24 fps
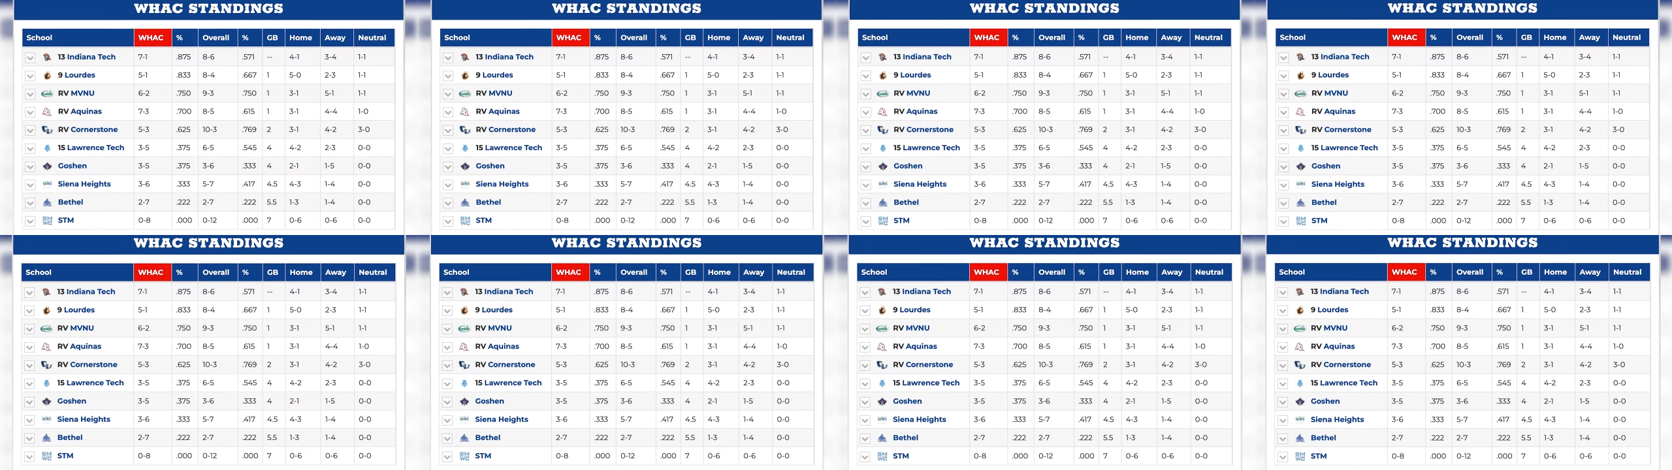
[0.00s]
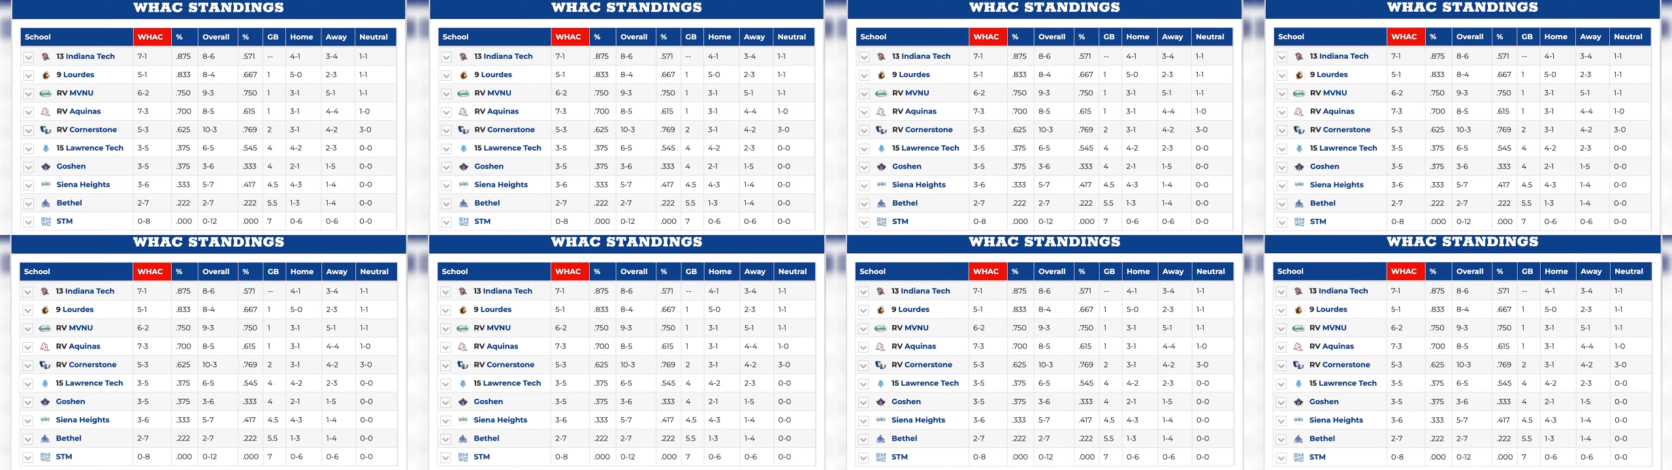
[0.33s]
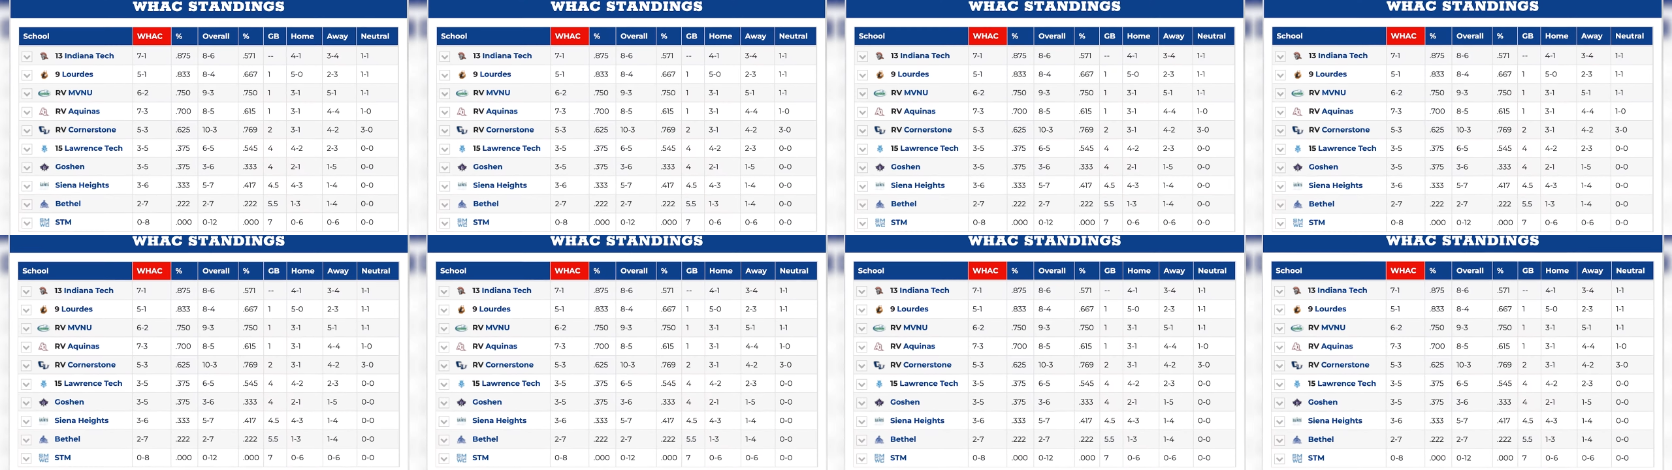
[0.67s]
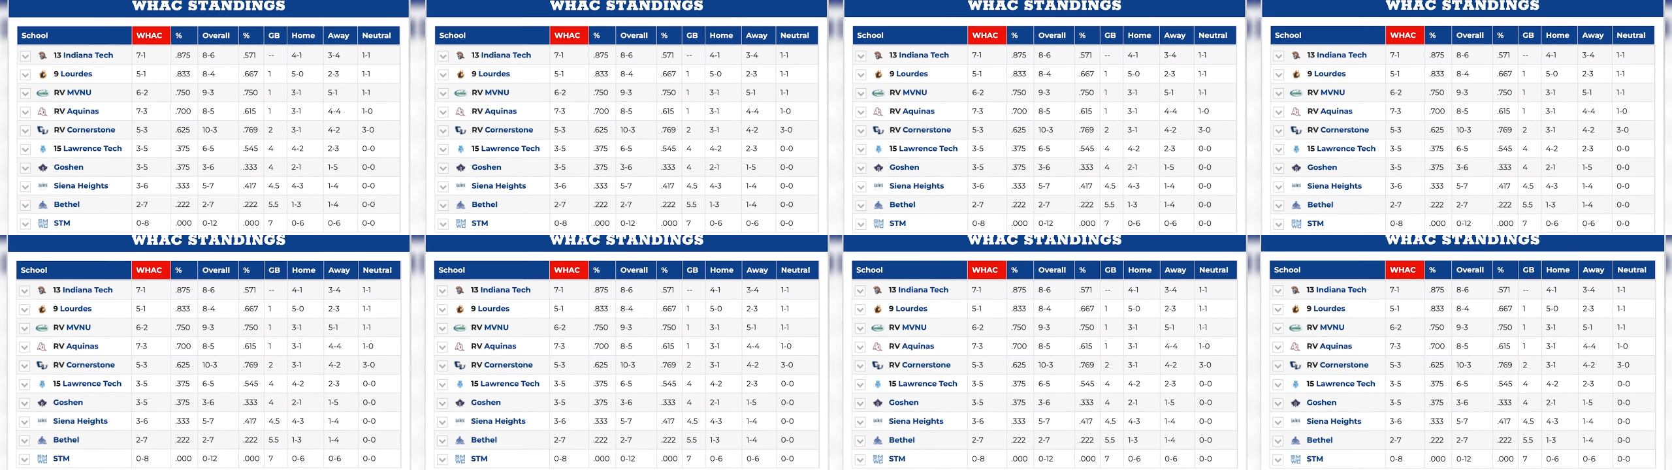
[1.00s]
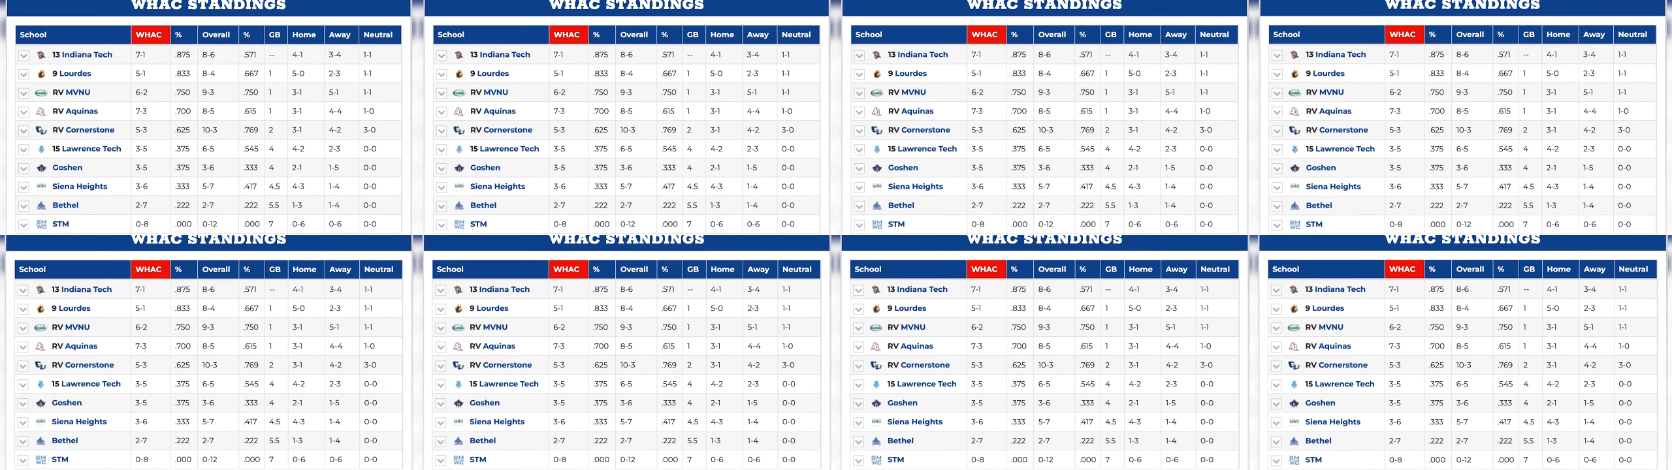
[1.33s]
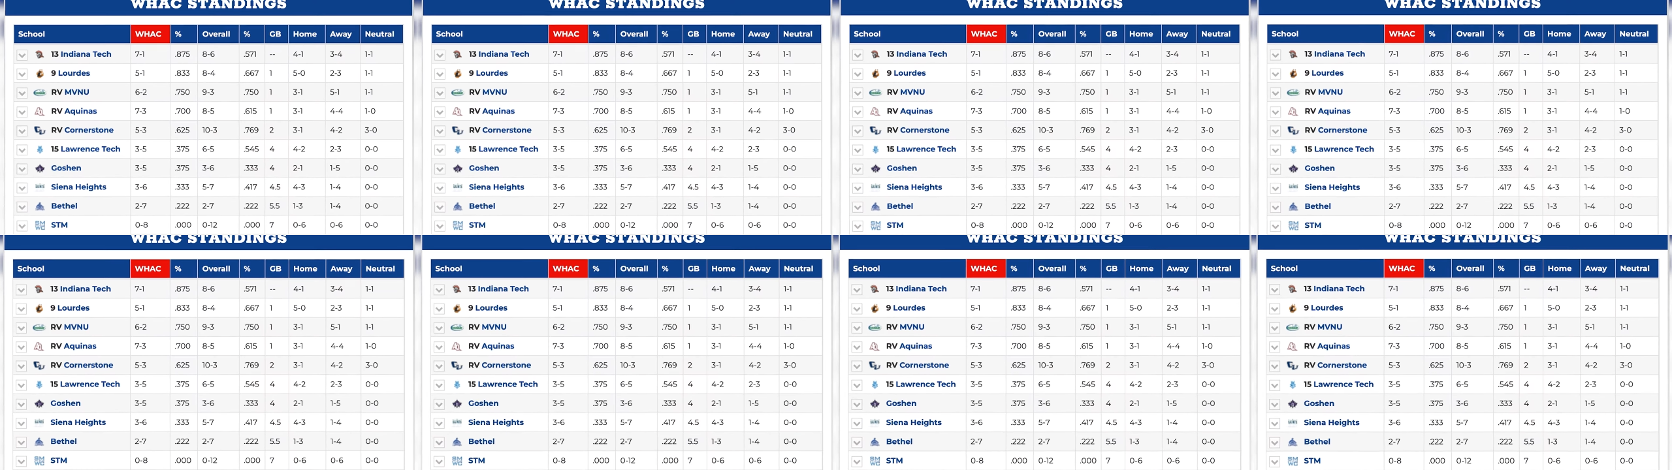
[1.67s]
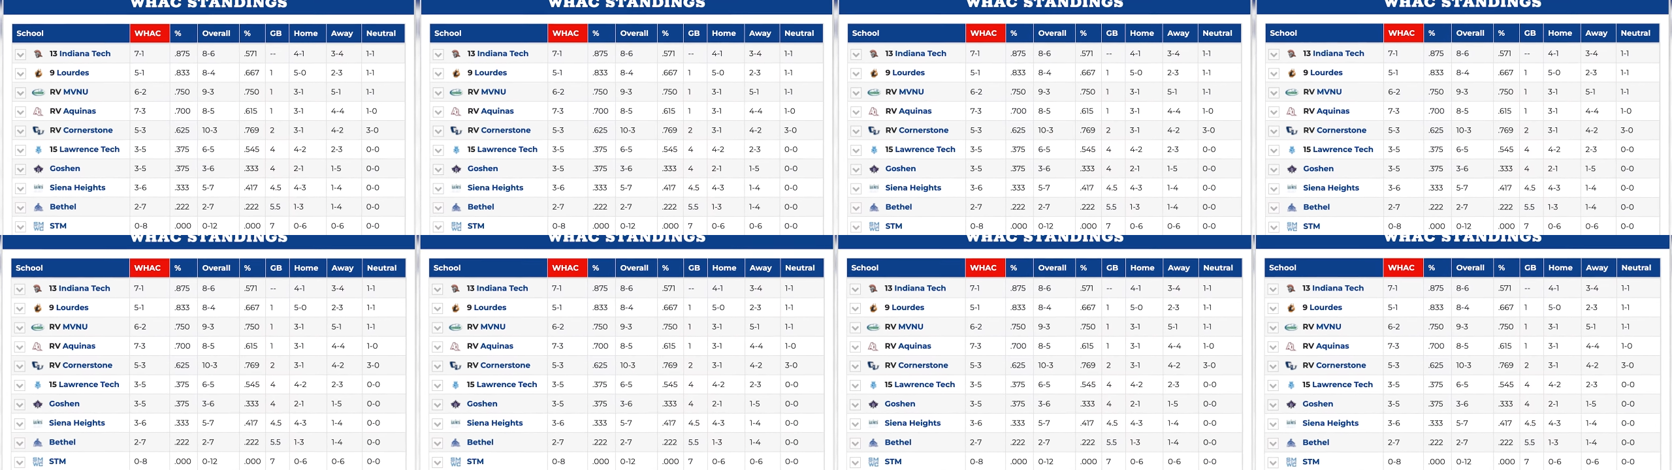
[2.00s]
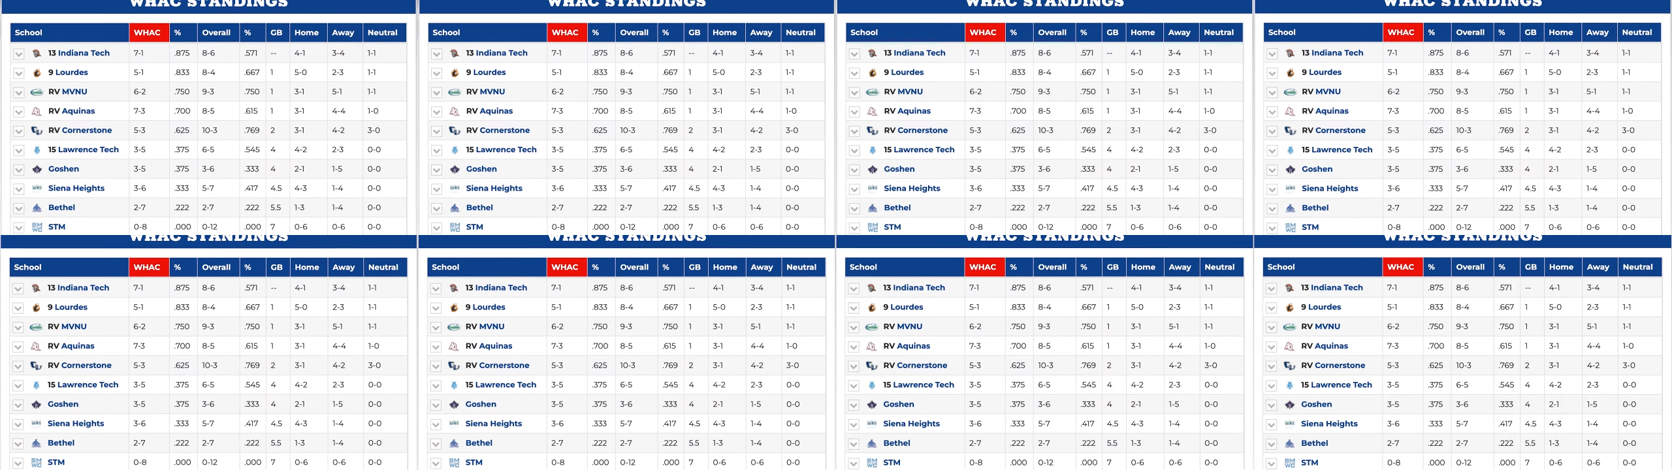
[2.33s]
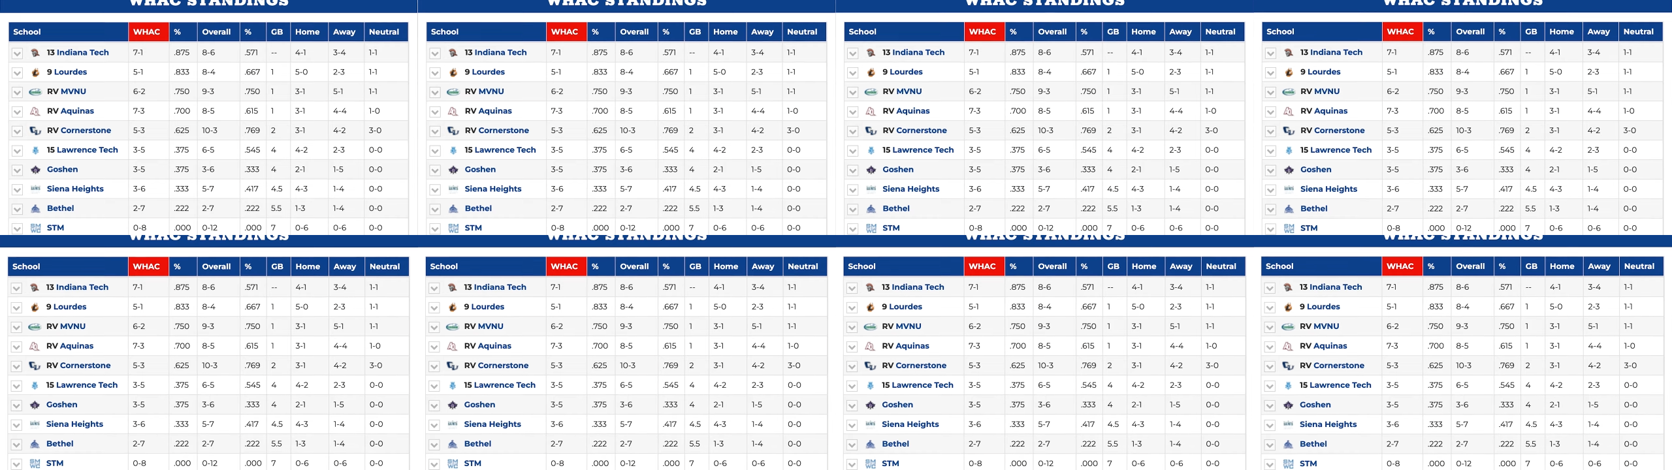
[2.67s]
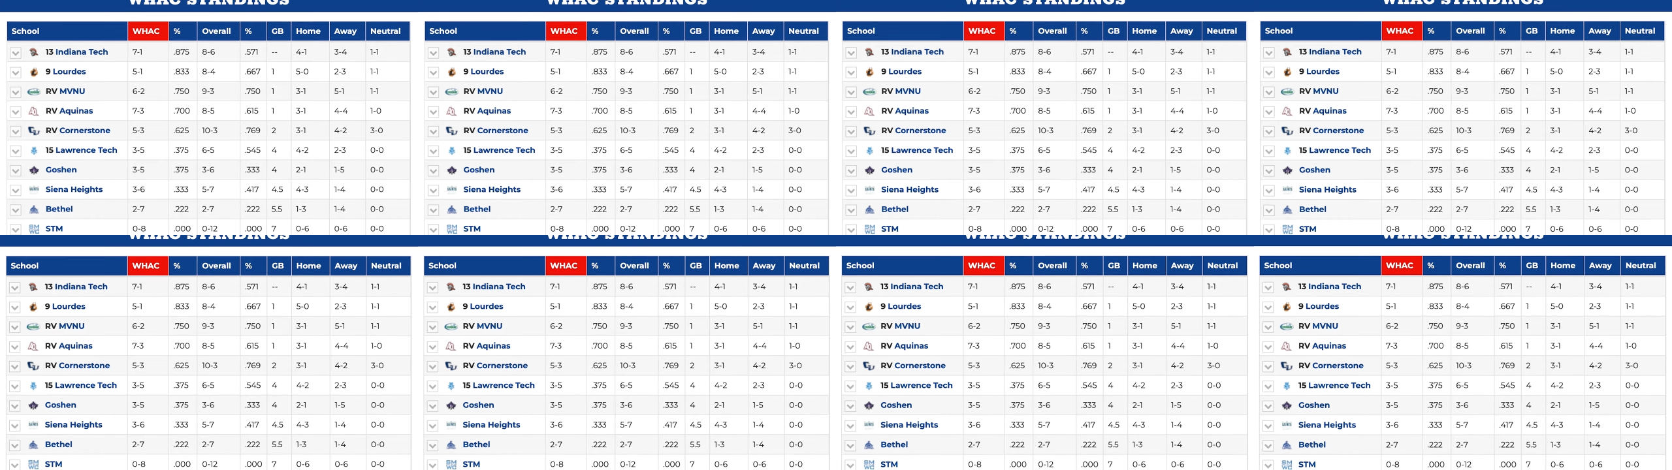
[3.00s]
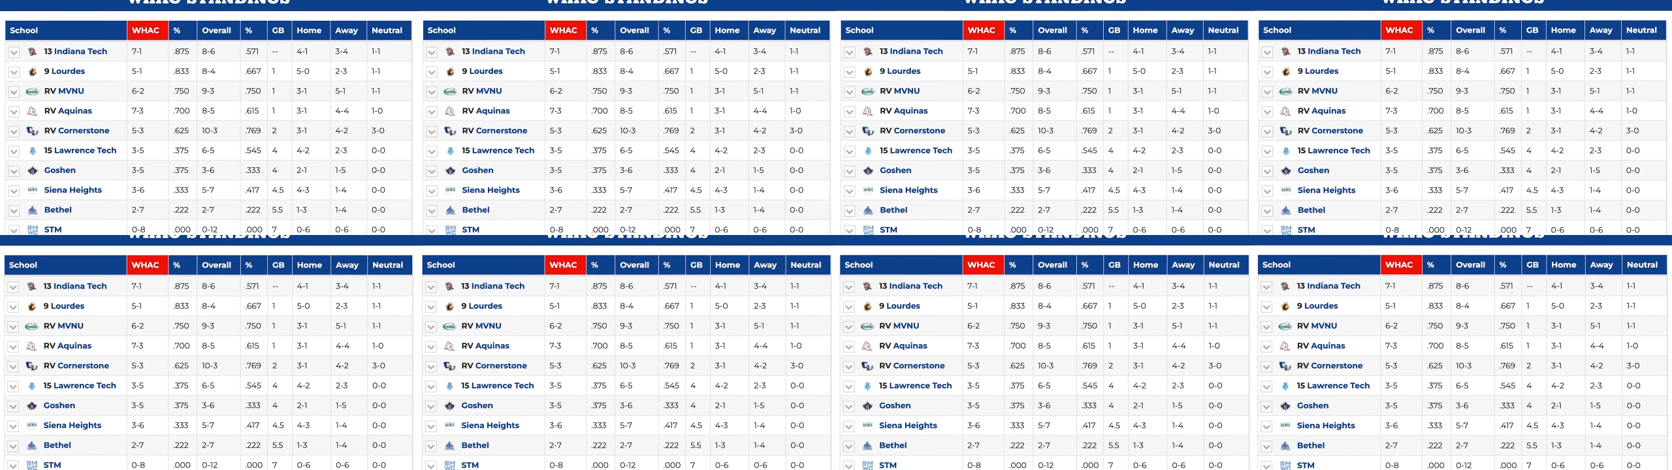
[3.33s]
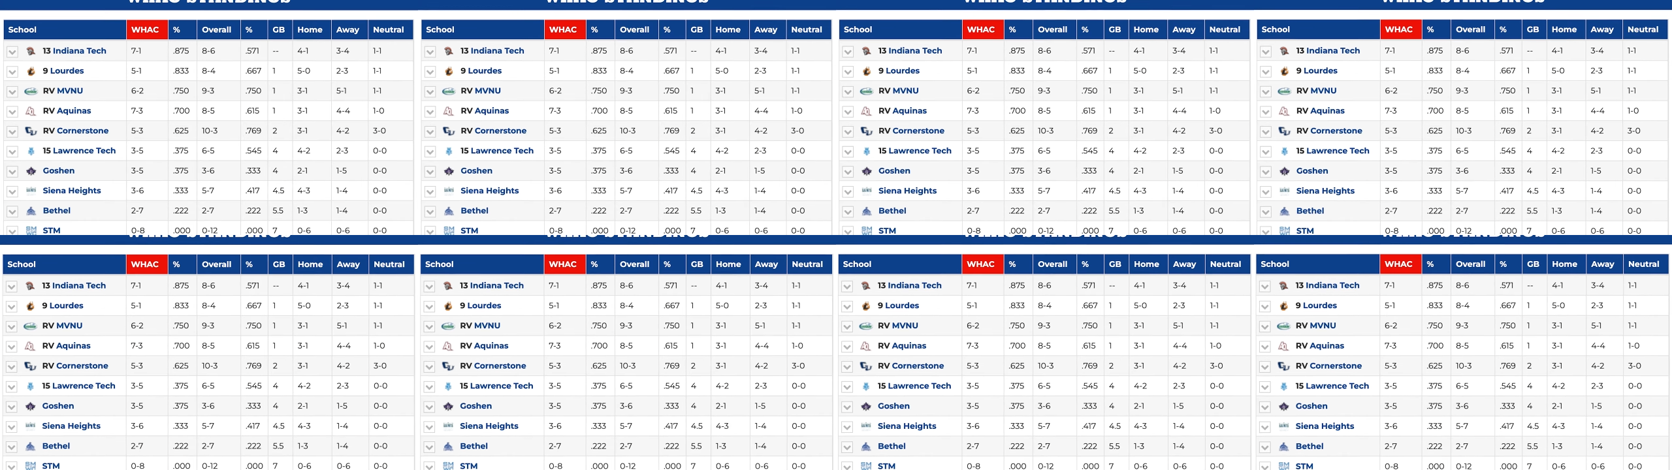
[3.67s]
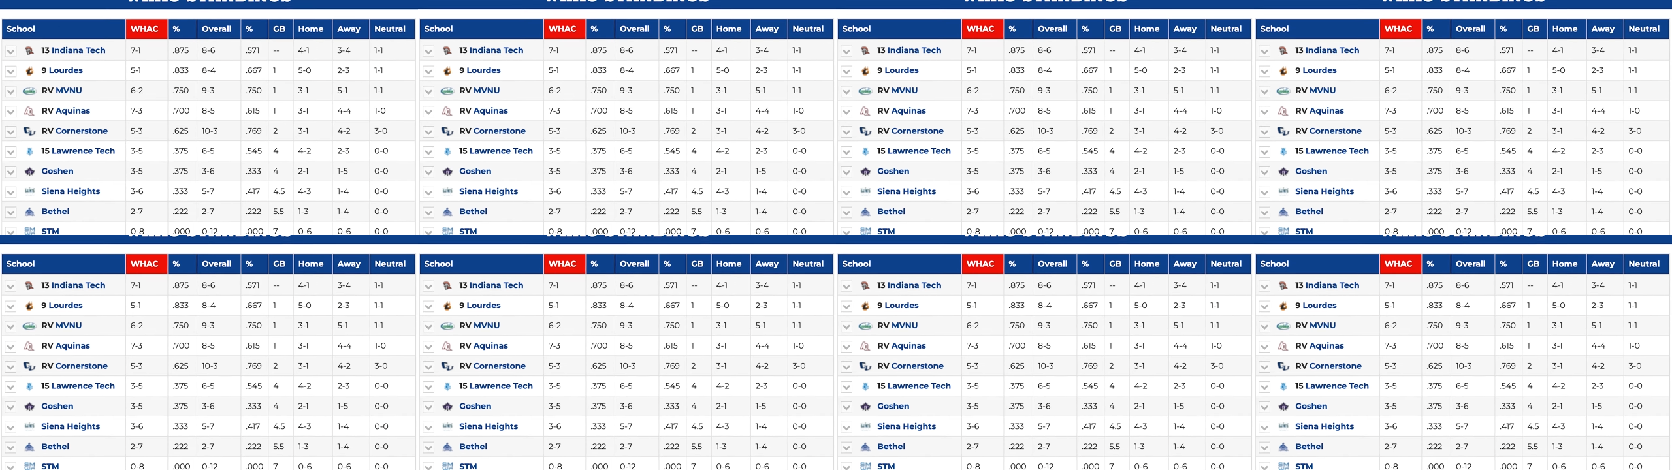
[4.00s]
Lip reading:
No face is visible, so there are no lips to read.